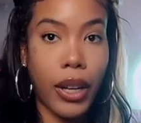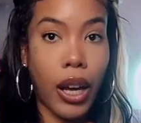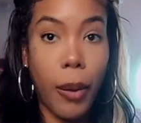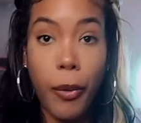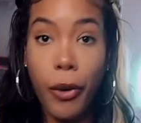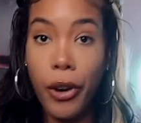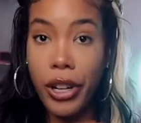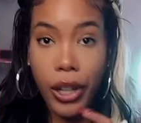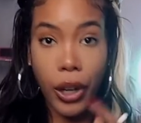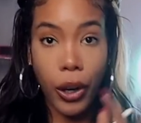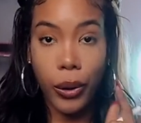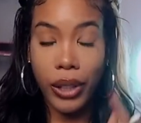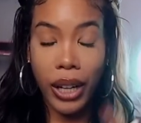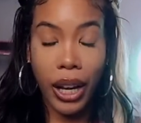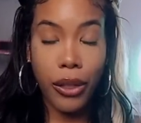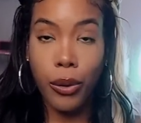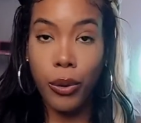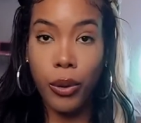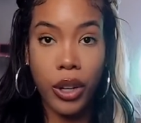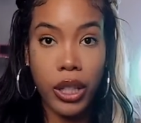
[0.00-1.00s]
I'm already holding
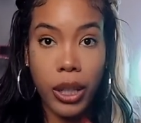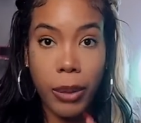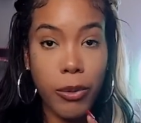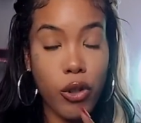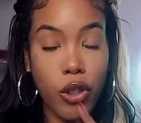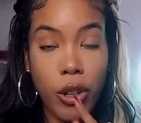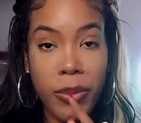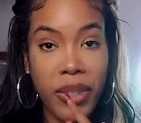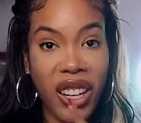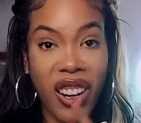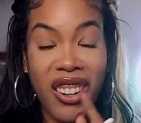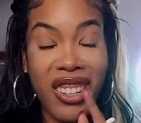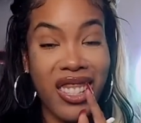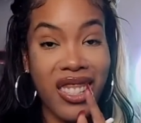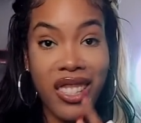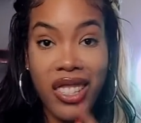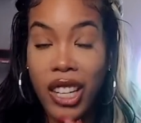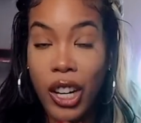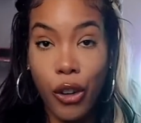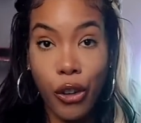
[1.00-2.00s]
that thought because them dreams there are
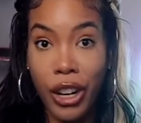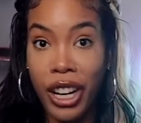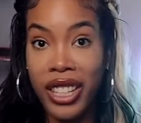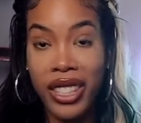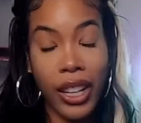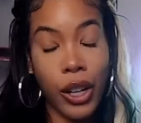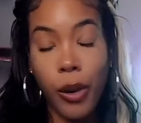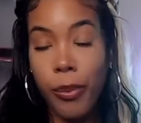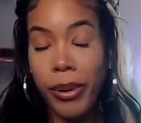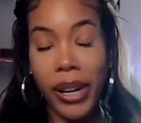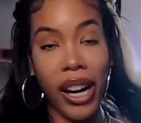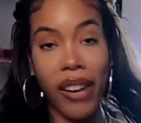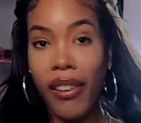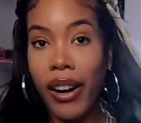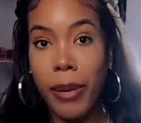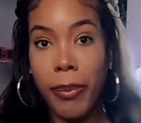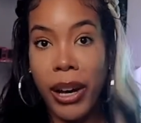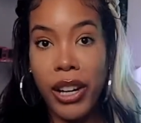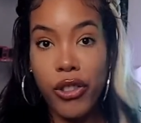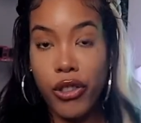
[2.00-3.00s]
serious. I don't play
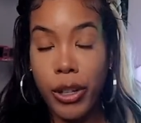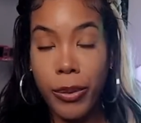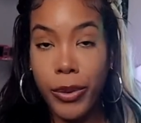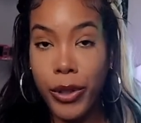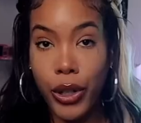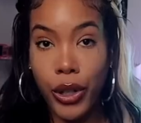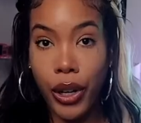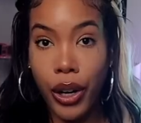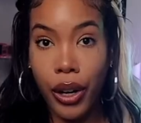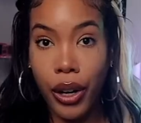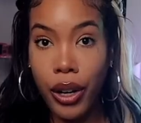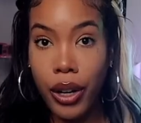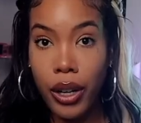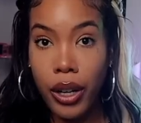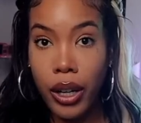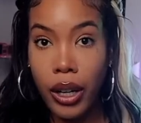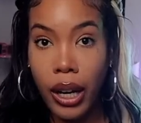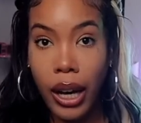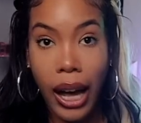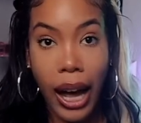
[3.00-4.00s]
around about dreams, you know.
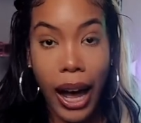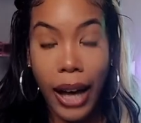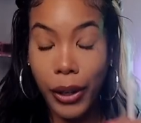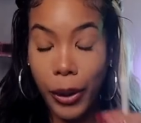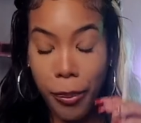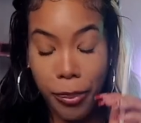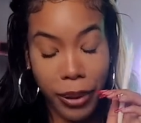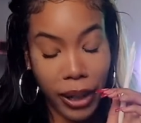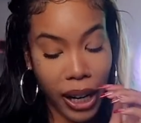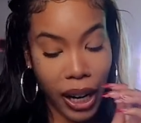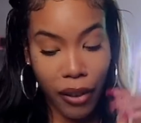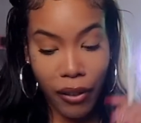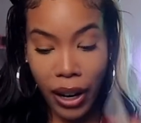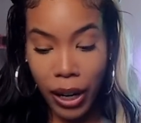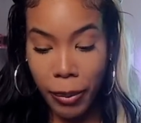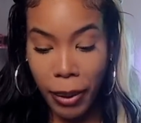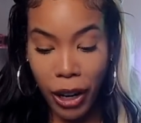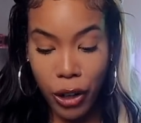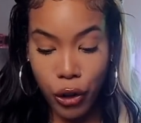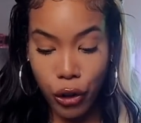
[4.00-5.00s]
I don't play
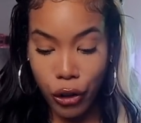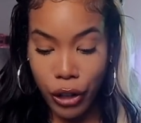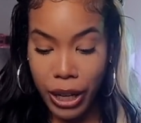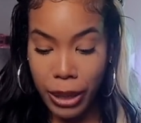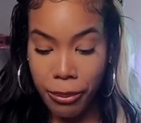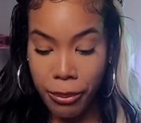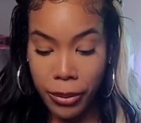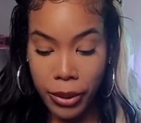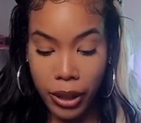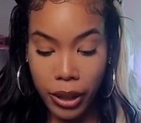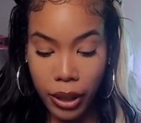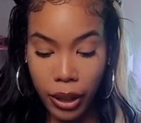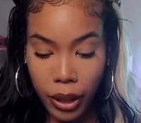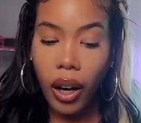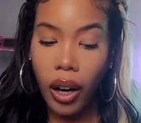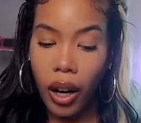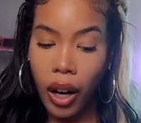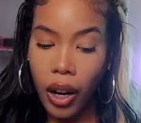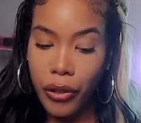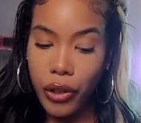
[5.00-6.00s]
around about dreams.
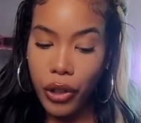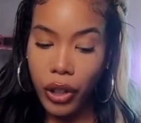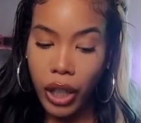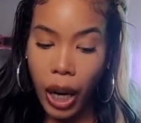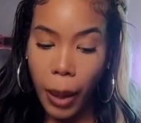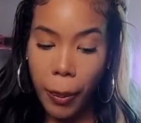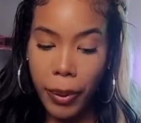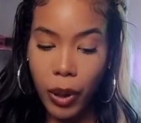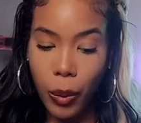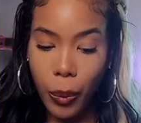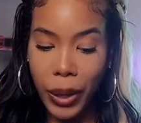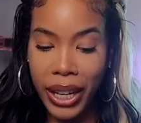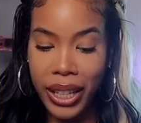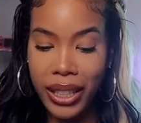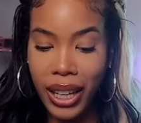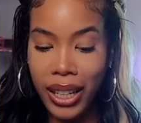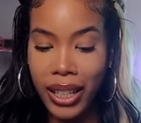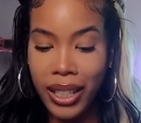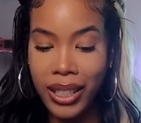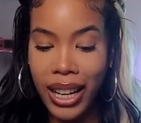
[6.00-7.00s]
After a couple of
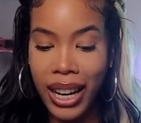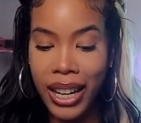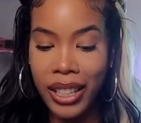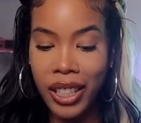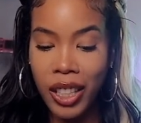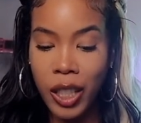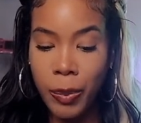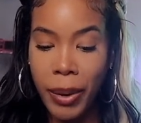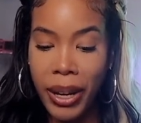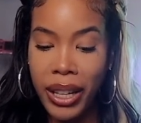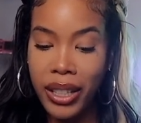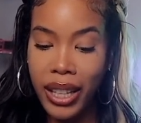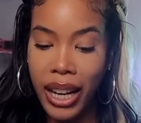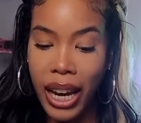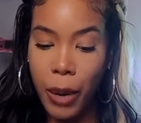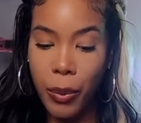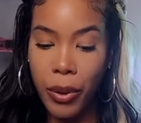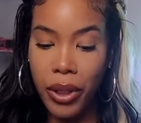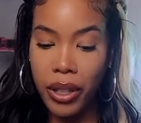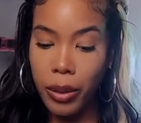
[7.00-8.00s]
weeks, I decided to spend
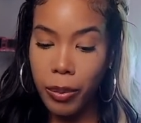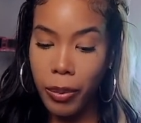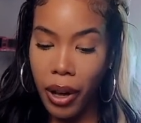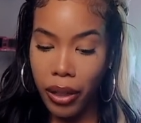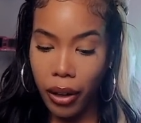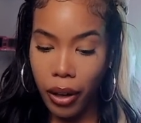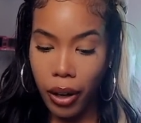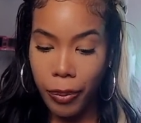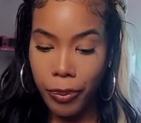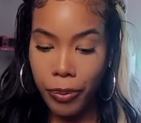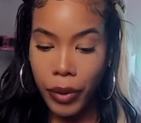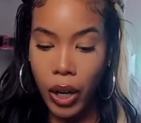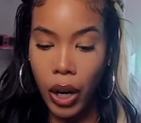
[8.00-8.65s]
time with his mother.